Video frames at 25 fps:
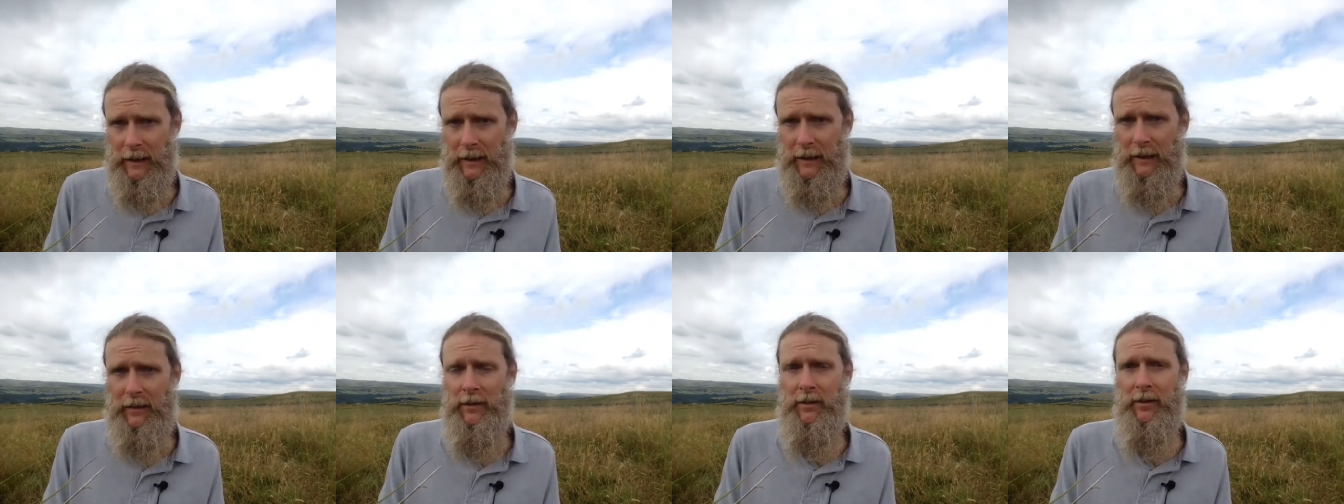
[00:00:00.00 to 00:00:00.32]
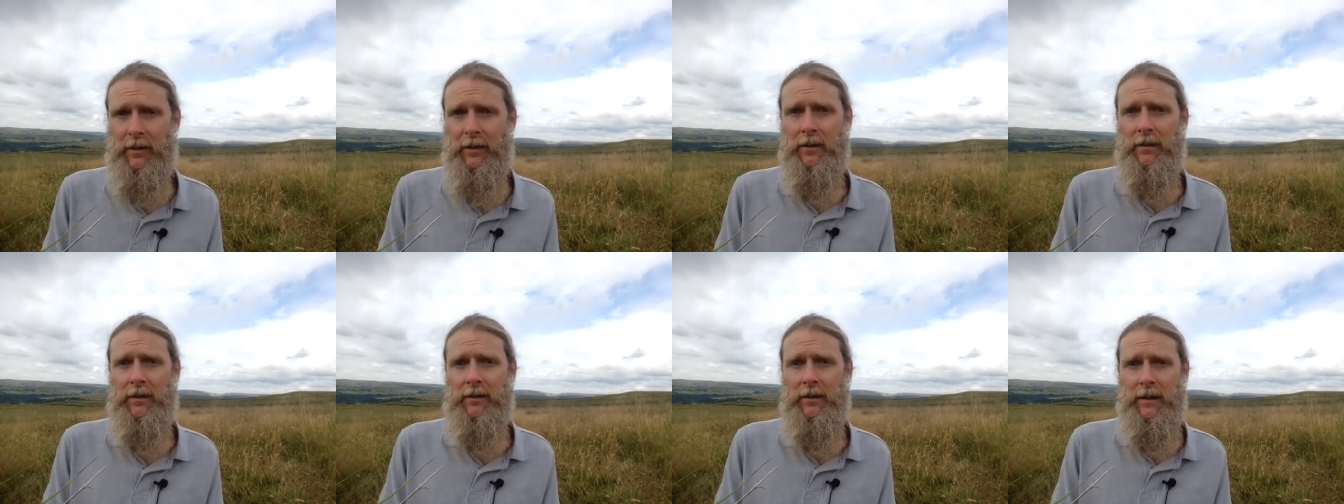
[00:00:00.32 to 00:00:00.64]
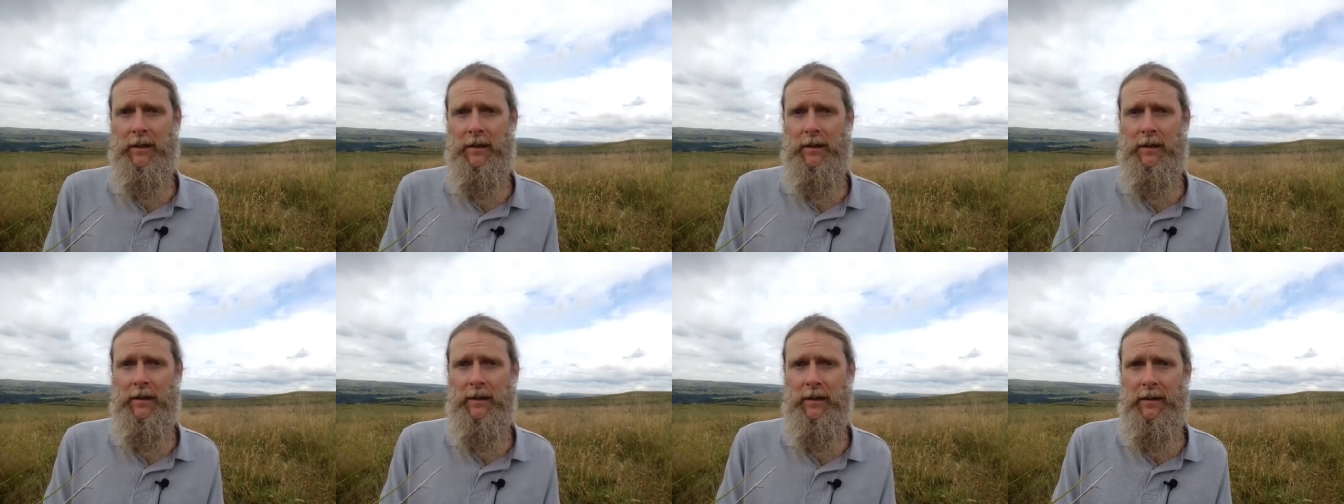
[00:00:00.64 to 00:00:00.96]
and the,
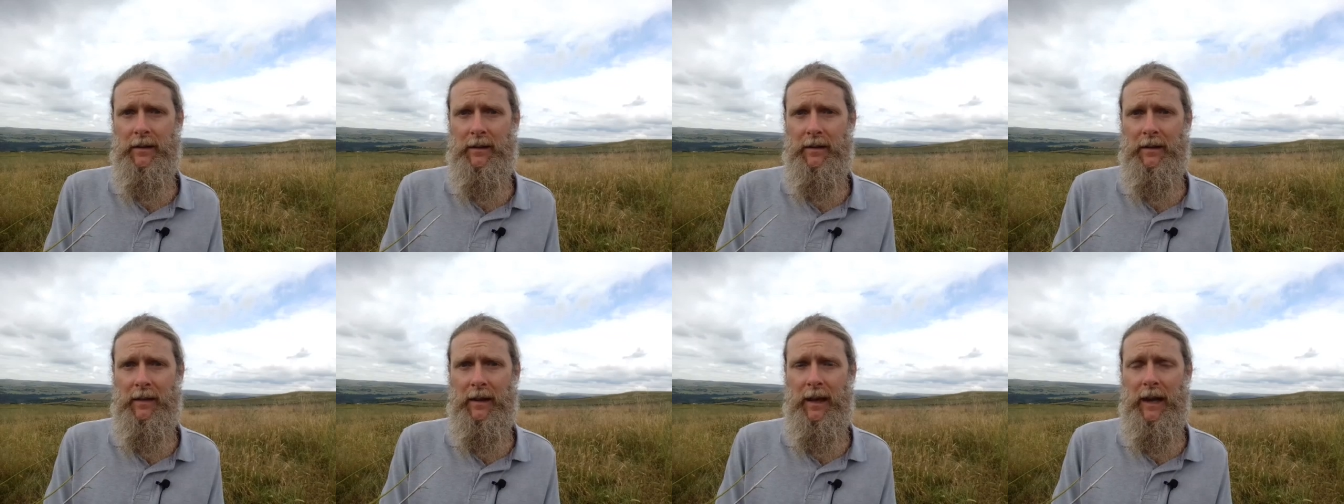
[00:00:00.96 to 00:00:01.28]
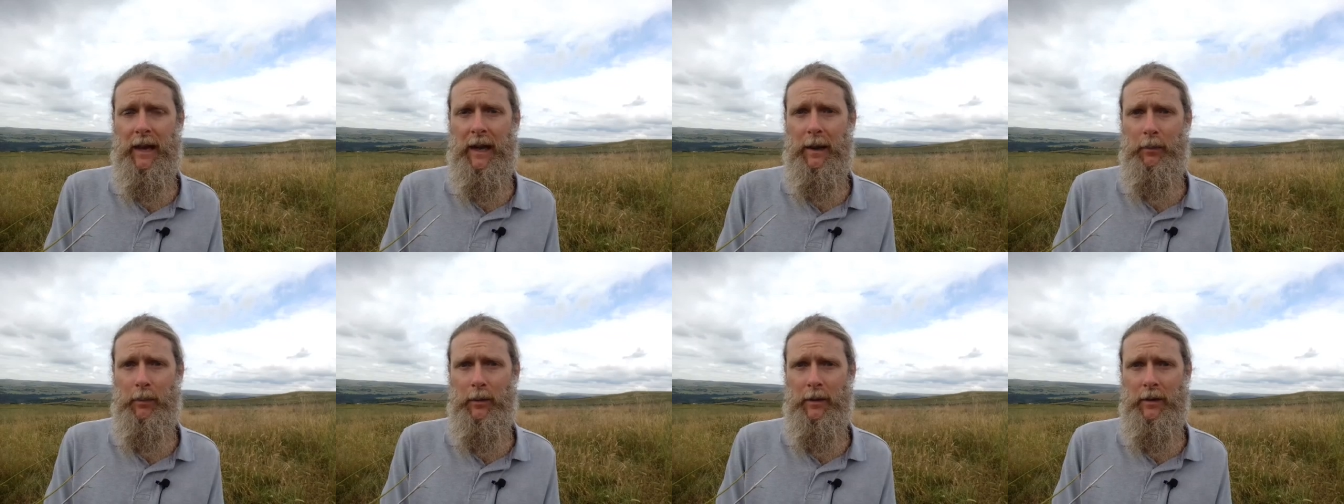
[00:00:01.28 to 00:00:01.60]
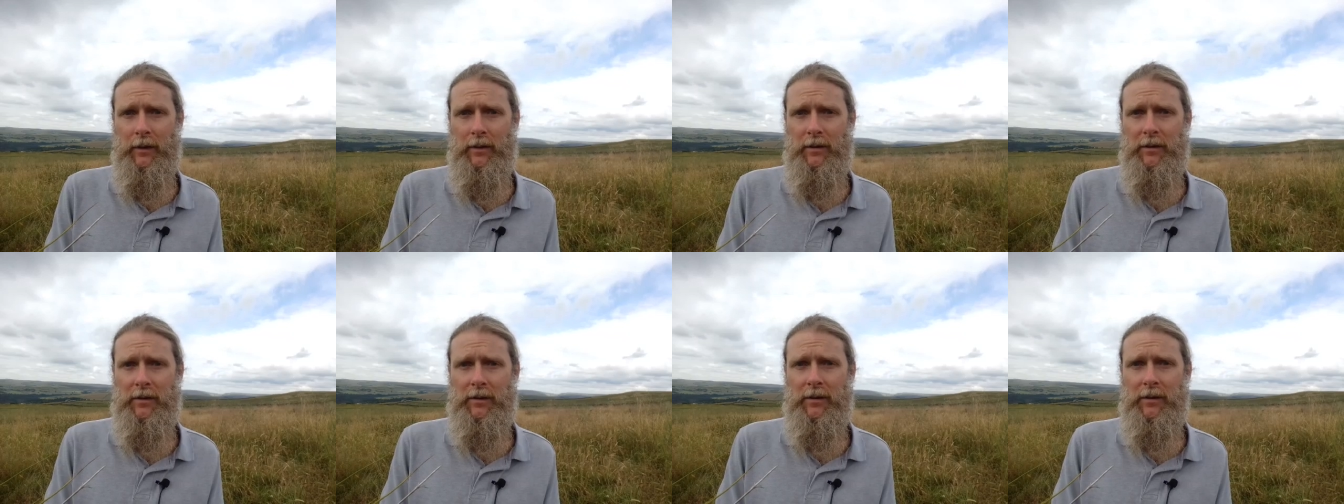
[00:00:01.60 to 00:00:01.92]
the
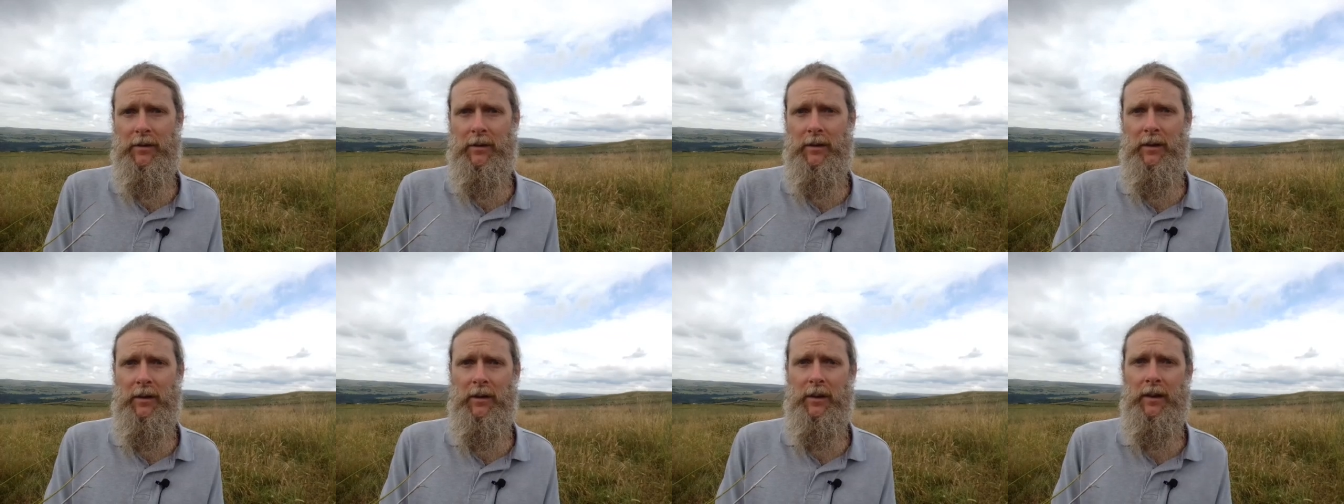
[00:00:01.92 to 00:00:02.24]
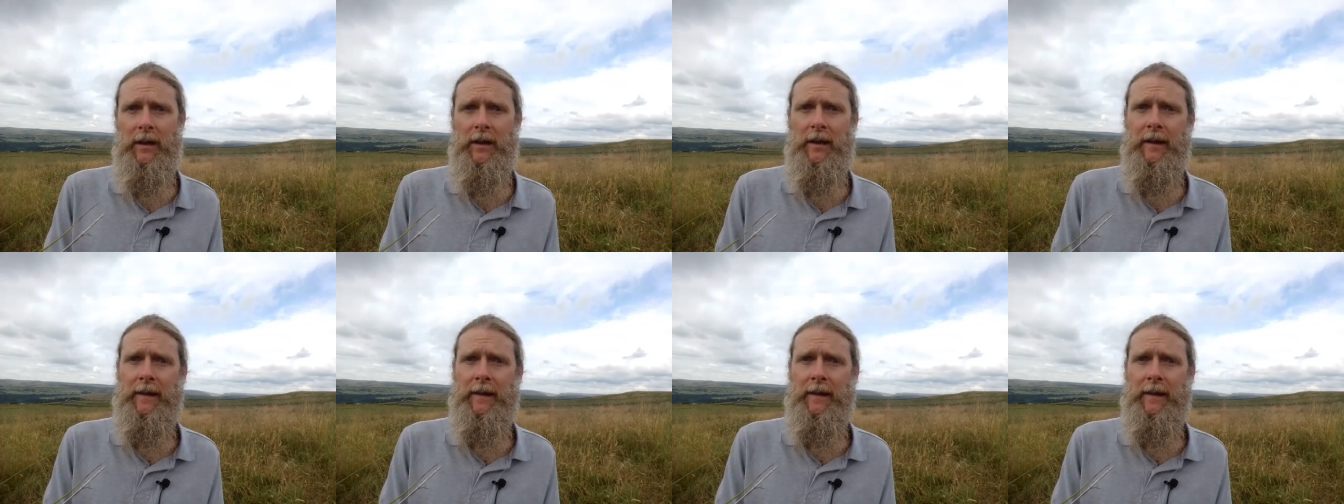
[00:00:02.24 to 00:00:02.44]
happiness, the,